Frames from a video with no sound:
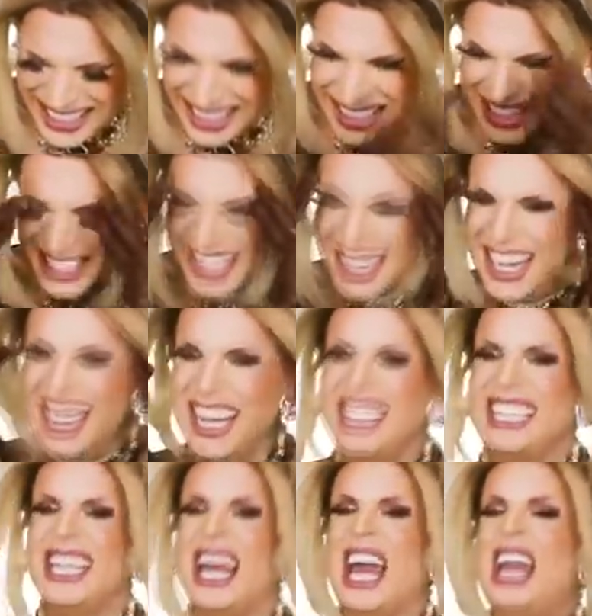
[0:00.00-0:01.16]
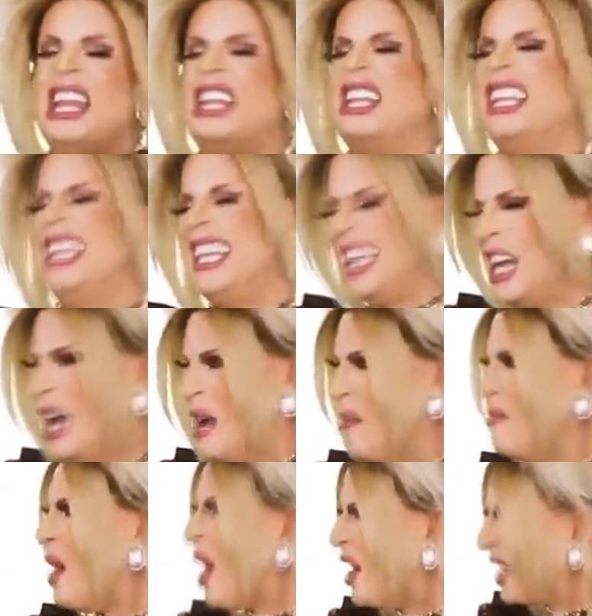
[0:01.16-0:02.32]
in that little garage.
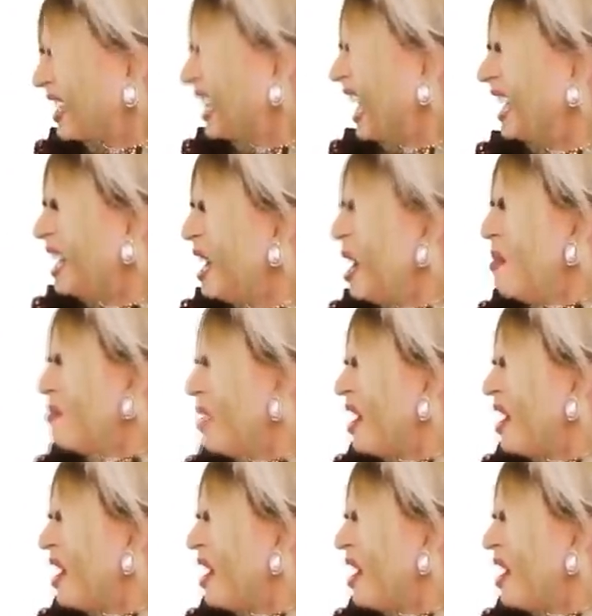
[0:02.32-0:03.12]
I want you to park